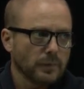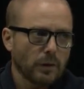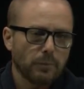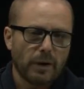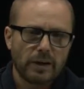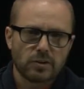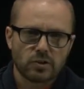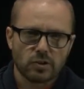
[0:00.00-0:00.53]

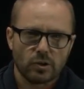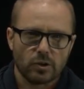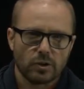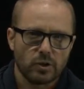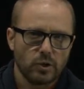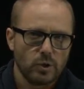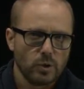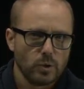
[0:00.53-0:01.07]
make sure
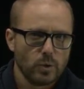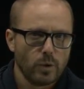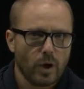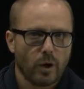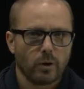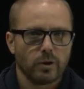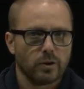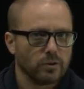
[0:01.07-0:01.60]
you
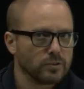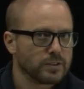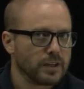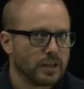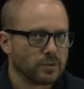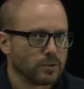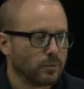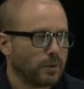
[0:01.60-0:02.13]
know your
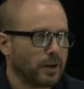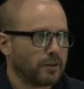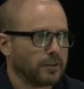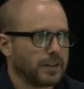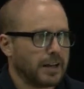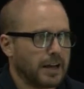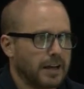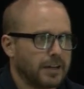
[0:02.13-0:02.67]
schedule better
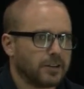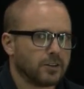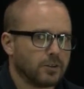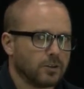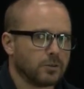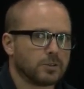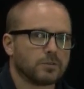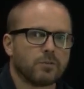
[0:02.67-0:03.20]
than I
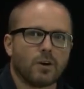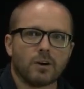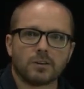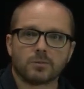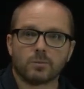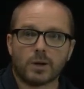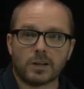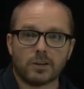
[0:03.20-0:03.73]
do as far
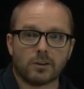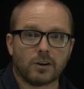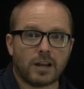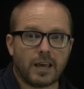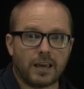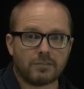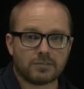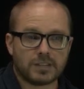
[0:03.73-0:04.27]
as when you're going
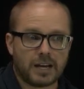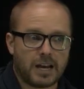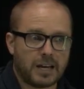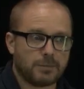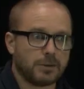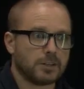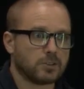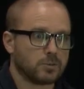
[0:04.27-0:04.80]
to have
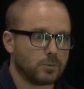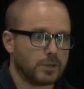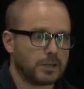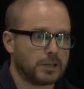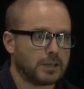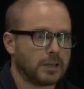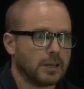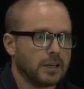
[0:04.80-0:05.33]
time each
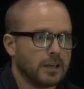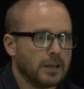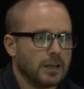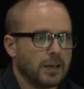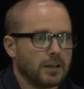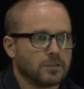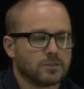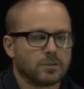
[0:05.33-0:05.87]
week.
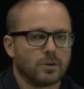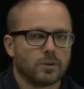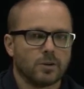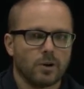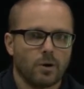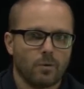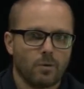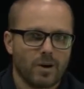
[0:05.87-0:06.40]
And so you
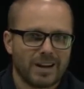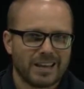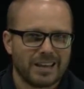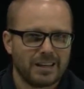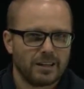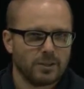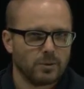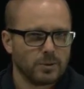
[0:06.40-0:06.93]
don't want to
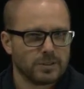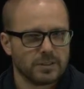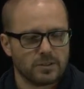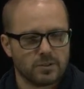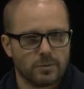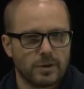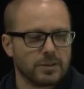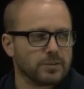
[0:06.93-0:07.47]
get into a
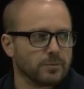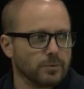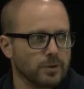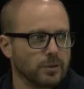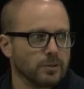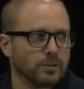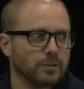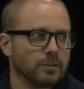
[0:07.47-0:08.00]
situation where
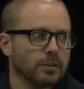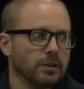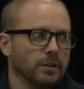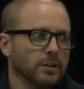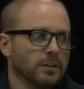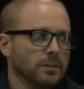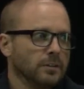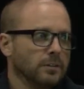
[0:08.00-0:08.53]
you're
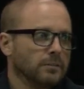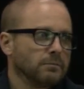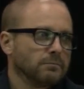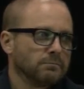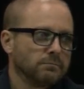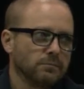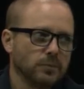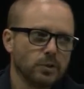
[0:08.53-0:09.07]

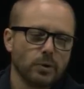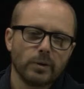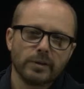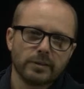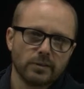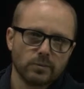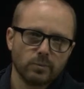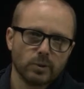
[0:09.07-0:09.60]
doing
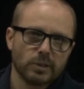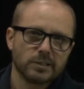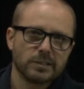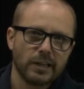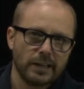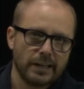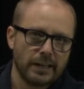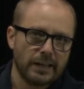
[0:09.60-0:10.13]
this work
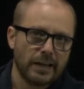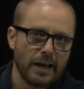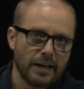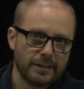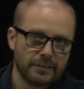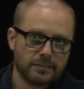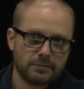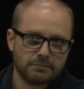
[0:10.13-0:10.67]
Sunday
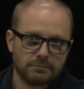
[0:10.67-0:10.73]
night.